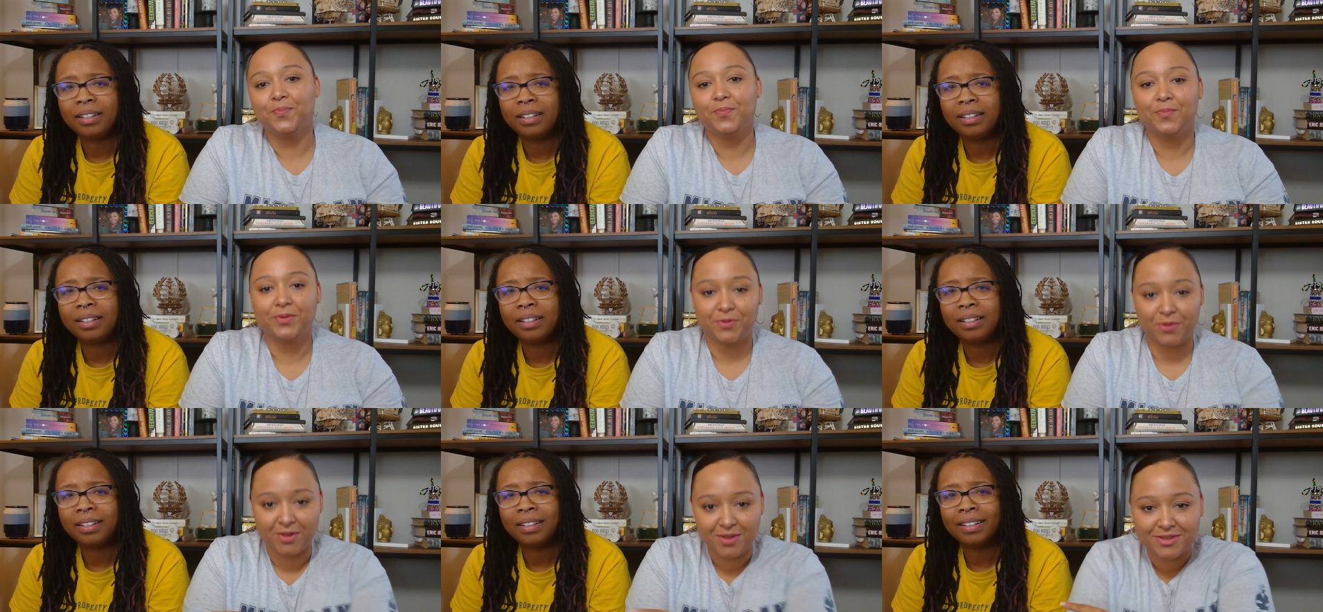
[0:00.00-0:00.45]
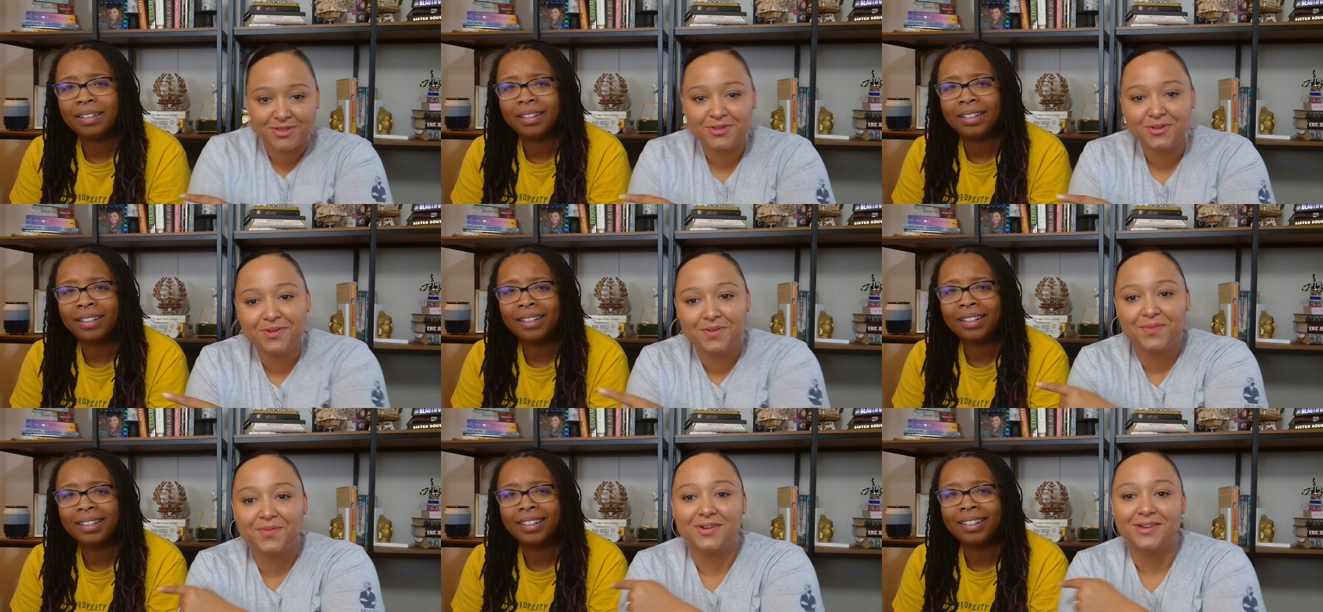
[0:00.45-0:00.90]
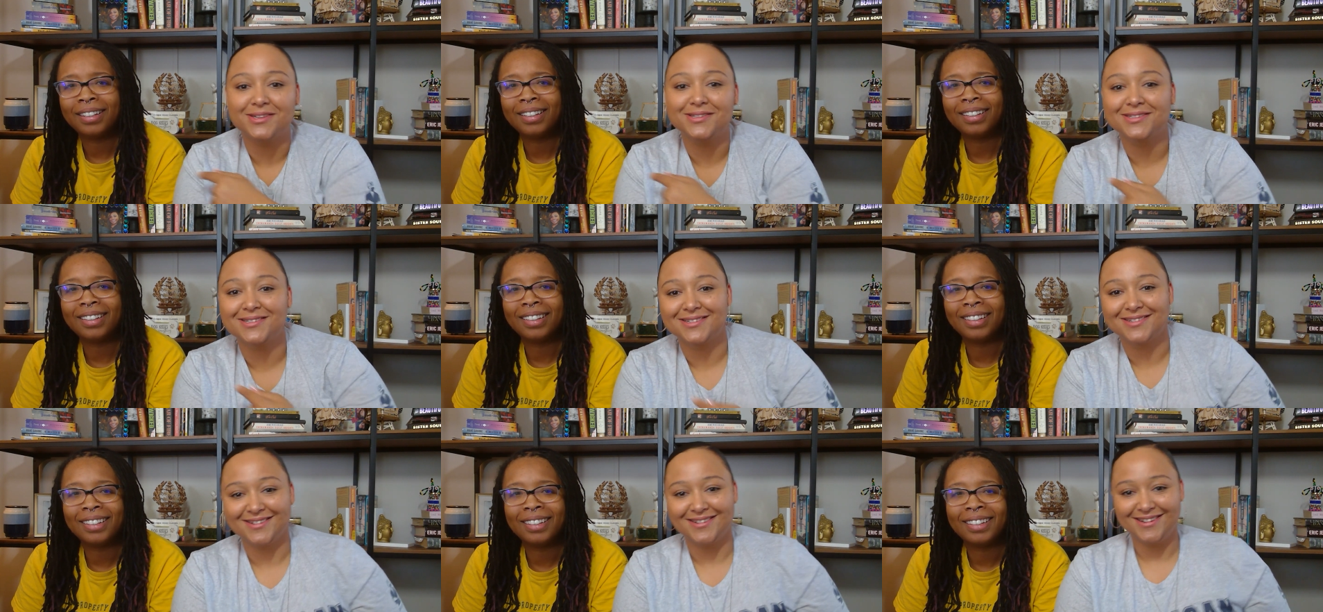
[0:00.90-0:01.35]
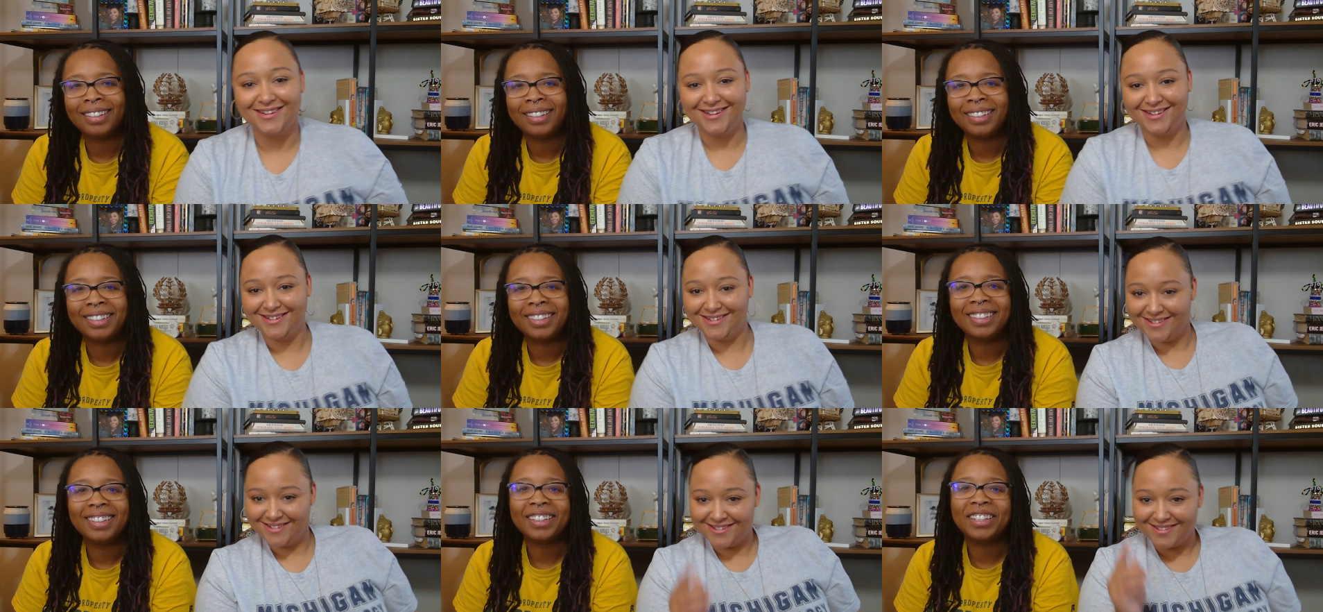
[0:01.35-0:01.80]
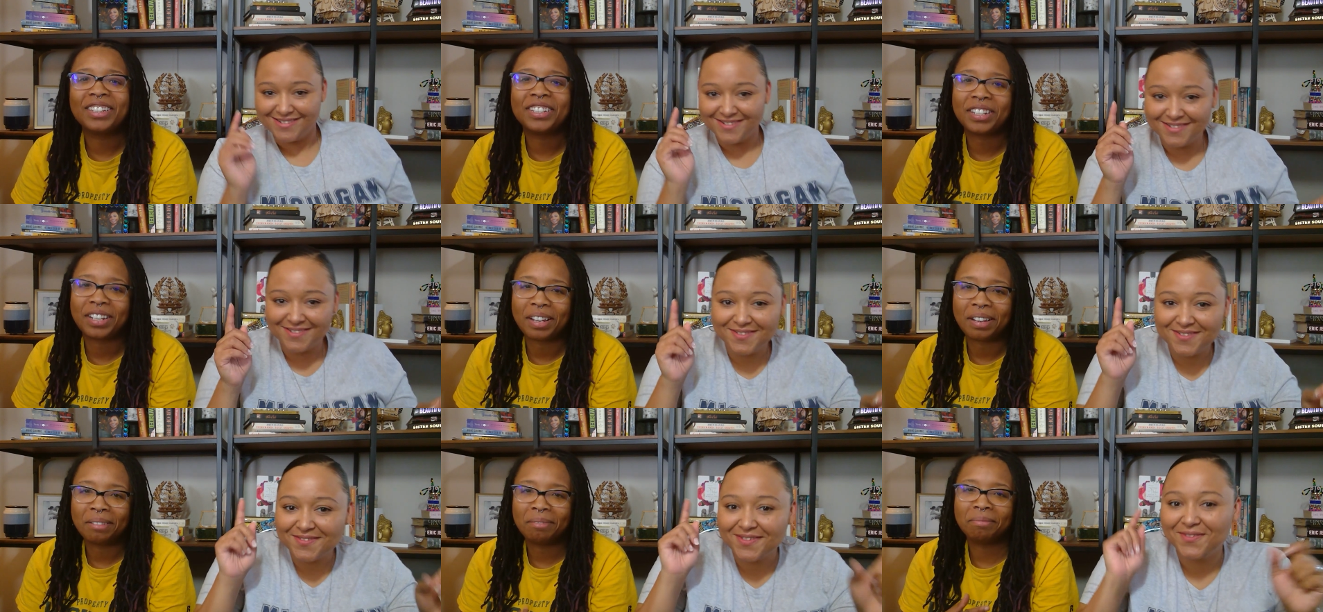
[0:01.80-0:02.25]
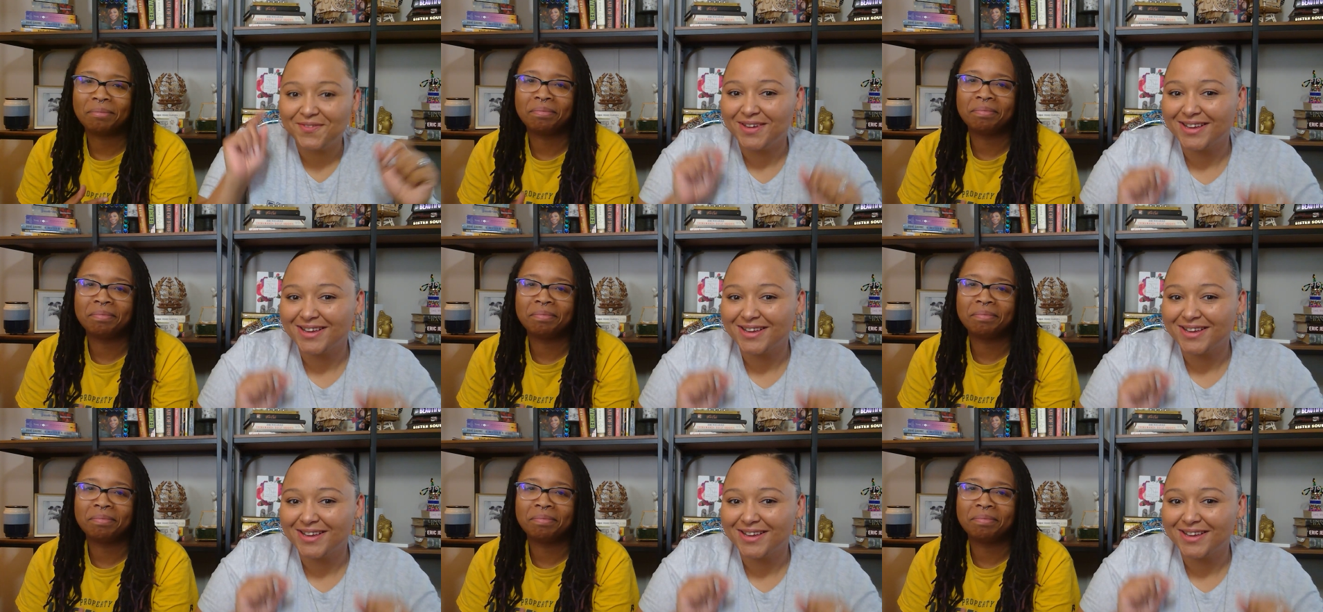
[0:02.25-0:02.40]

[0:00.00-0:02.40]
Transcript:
Speaker 1: between the two of us, we